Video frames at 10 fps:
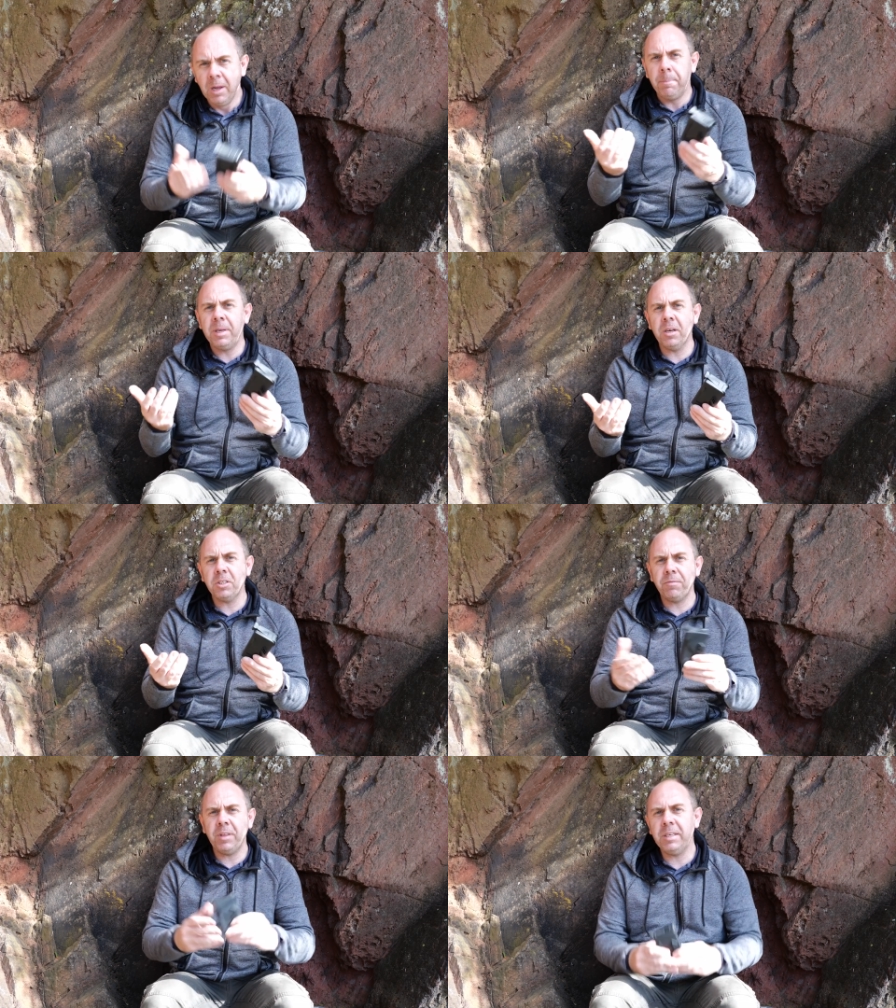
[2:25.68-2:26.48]

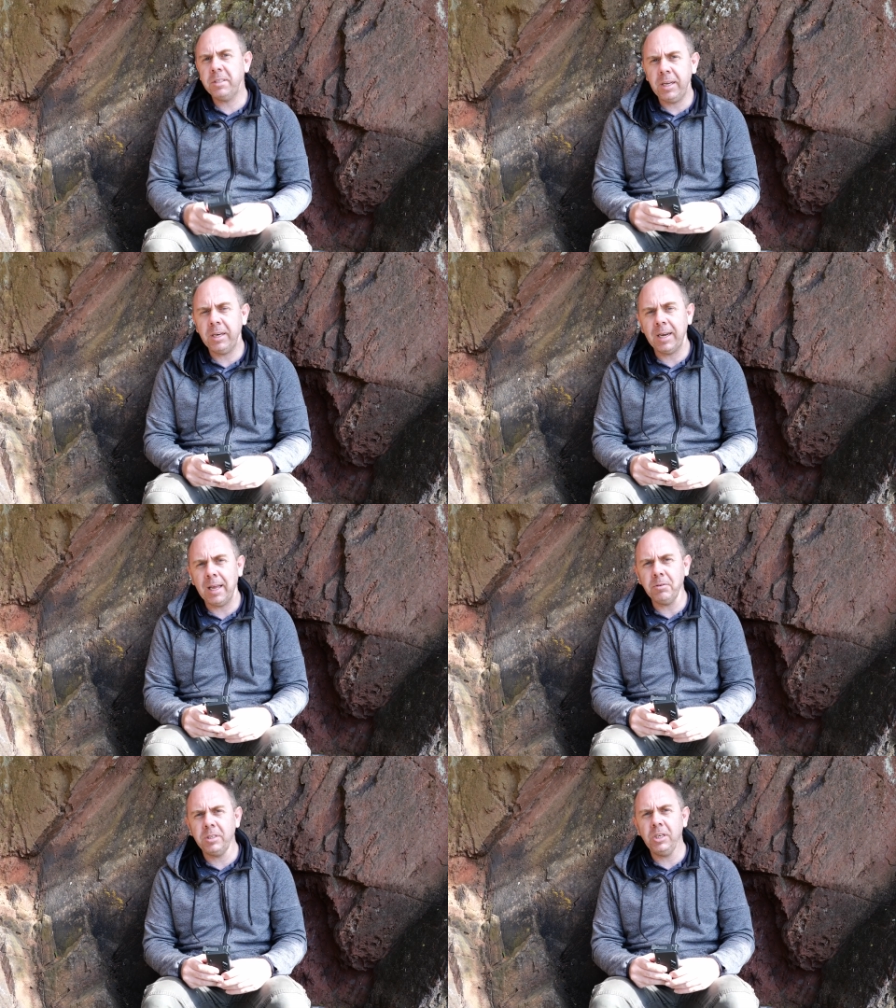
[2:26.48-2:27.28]
Because of this, it
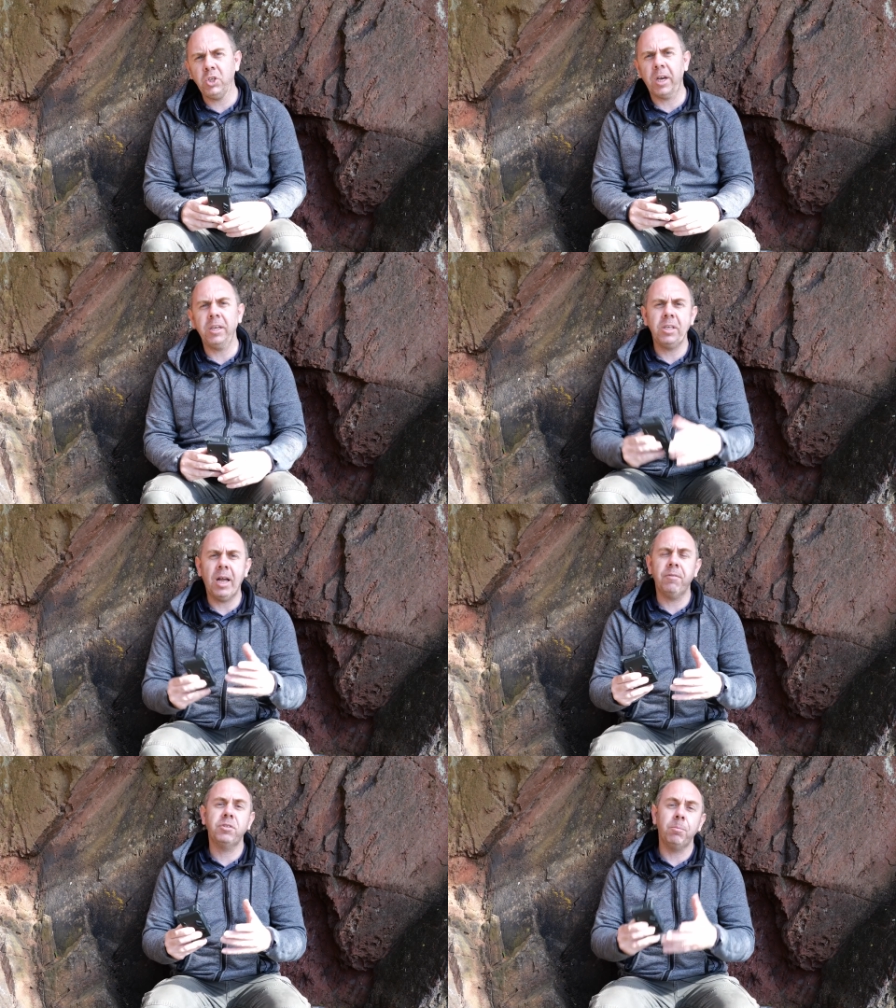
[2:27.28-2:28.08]
allows DJI to
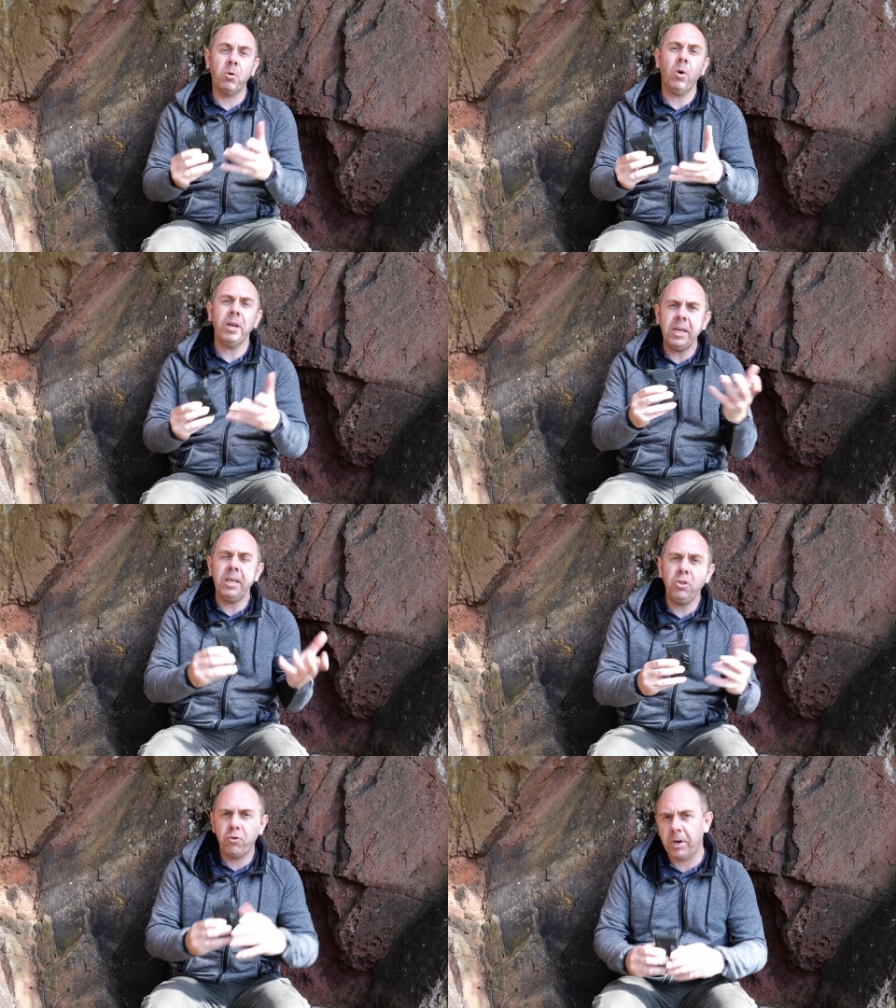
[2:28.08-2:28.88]
have some quite
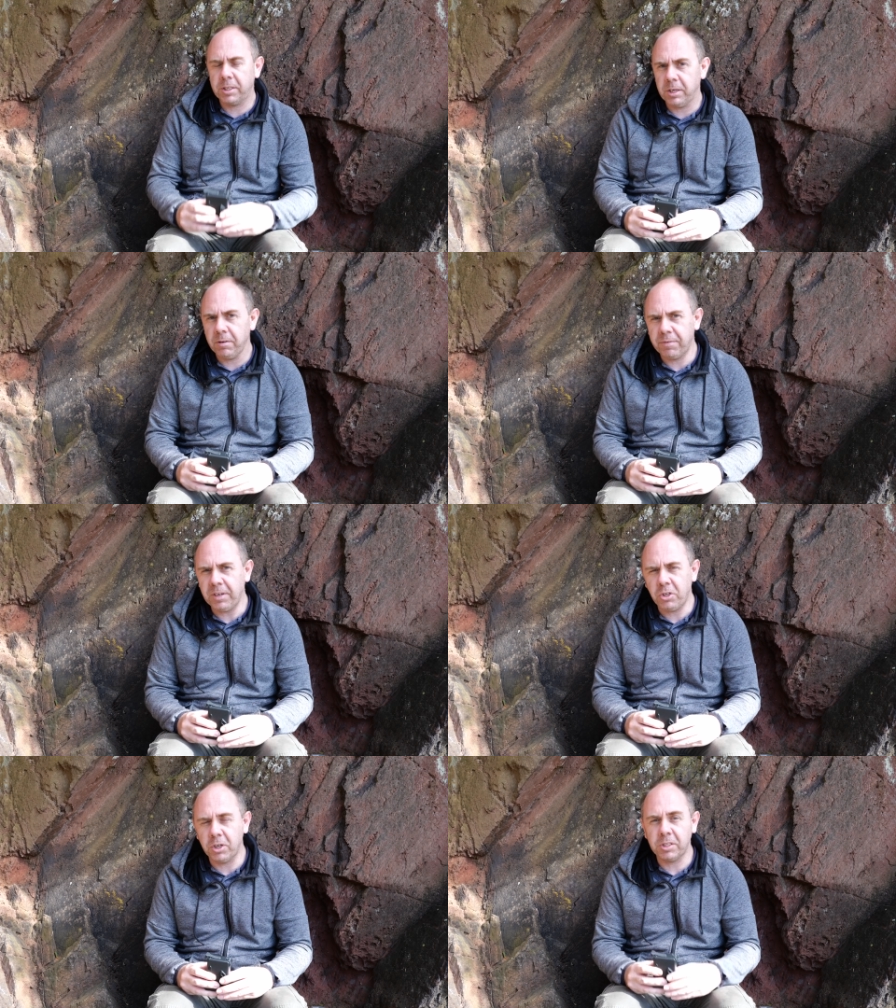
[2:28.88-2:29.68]
interesting
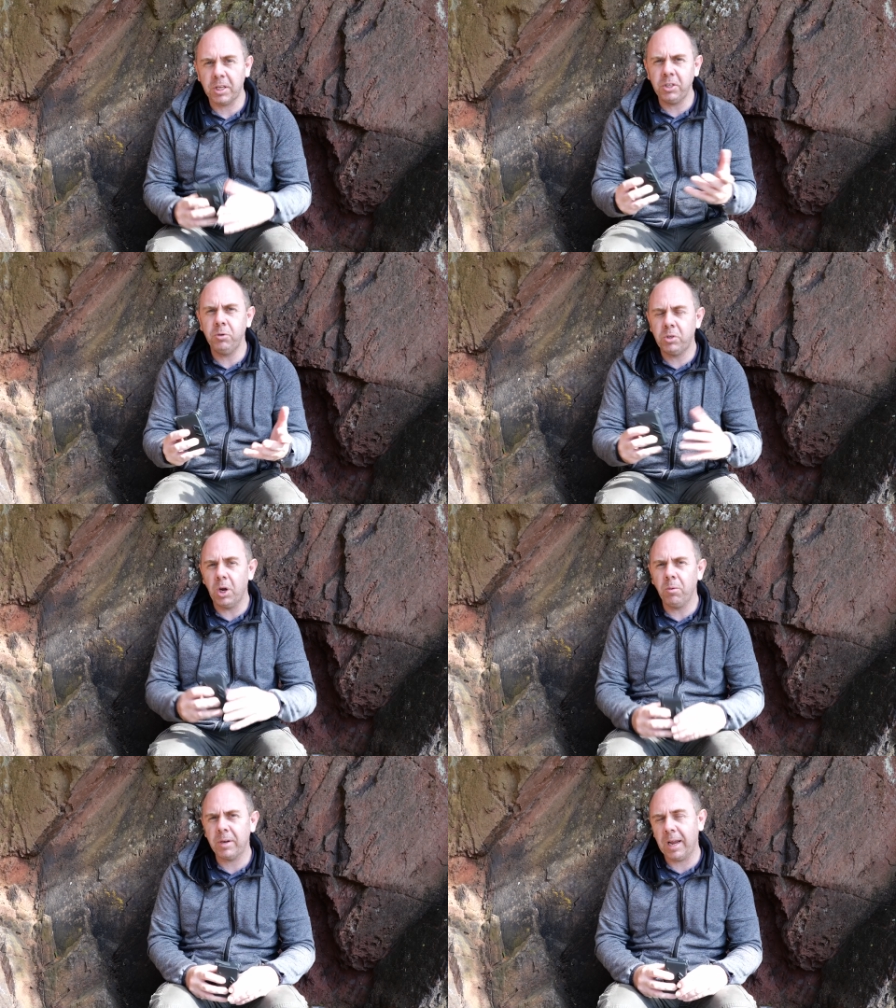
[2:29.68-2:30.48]
features that you
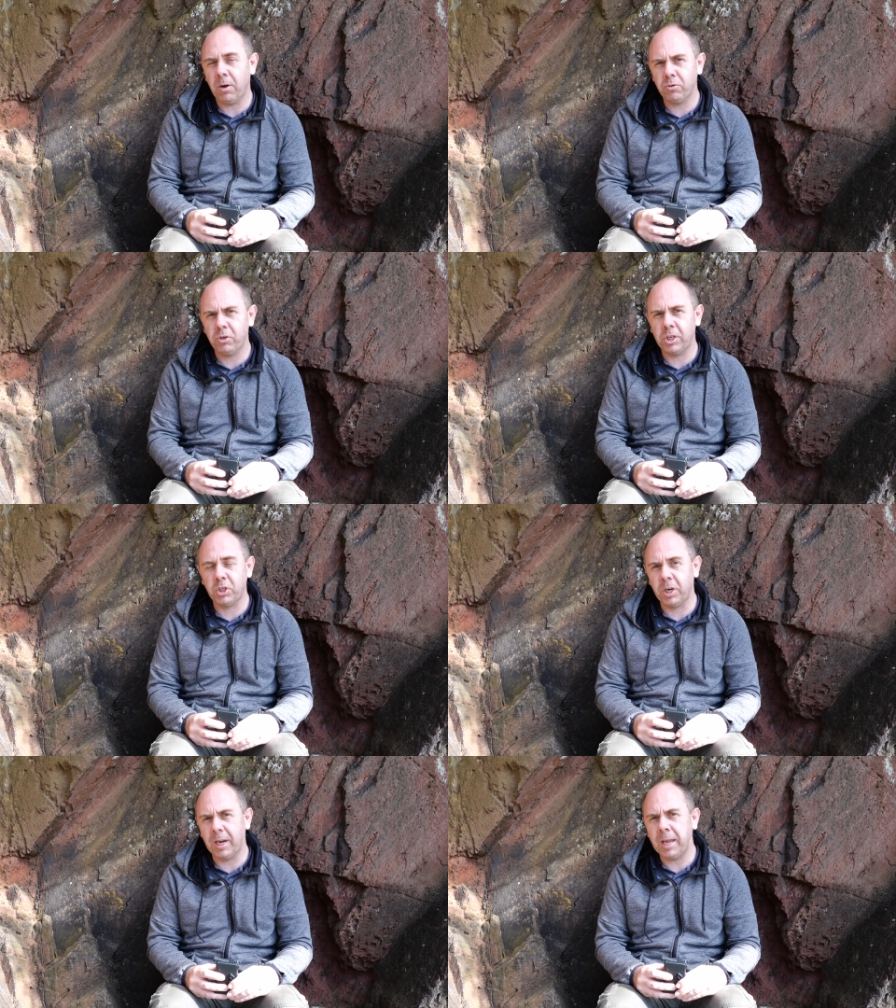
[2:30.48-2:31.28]
don't get on
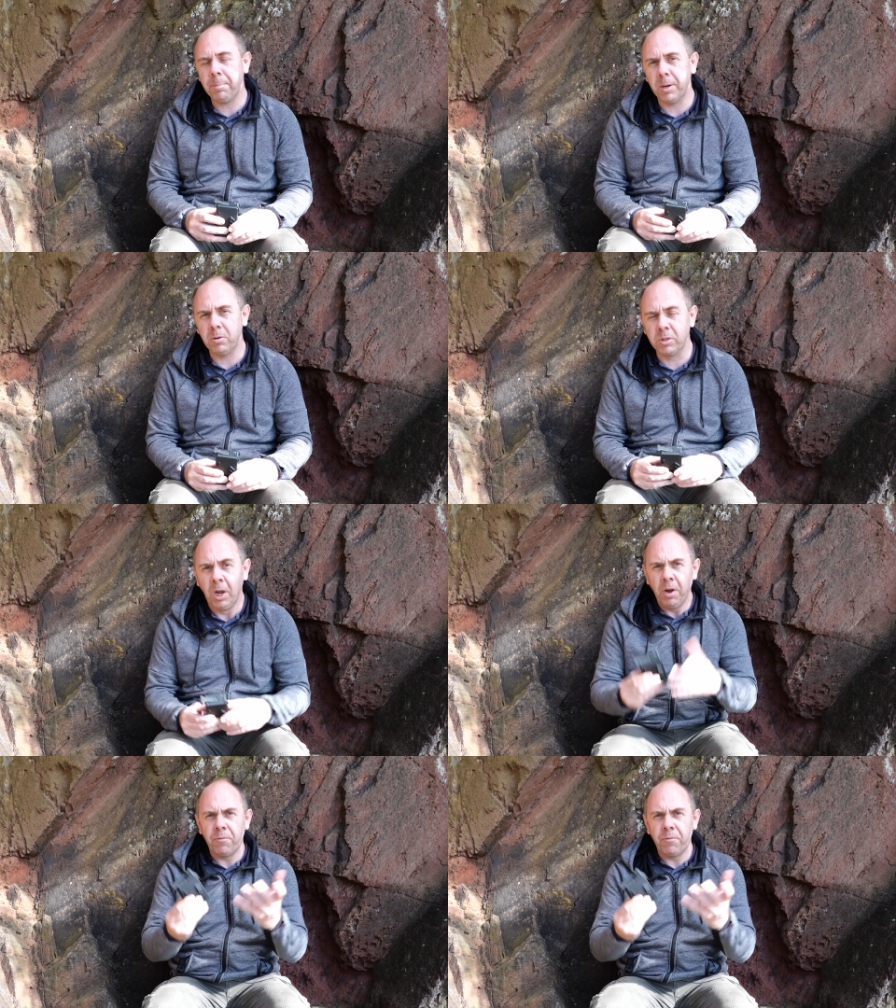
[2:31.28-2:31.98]
traditional LiPos.